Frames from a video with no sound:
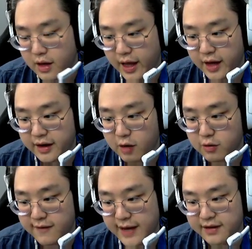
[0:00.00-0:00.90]
and I would
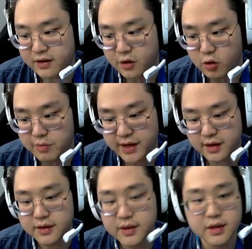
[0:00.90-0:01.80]
have had no
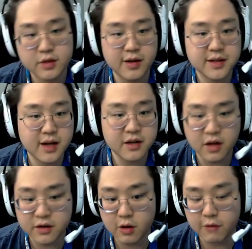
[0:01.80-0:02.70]
mana. So I decided
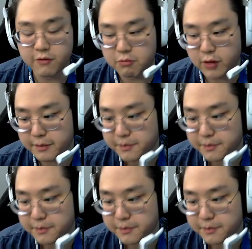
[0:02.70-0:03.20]
not to go for a play.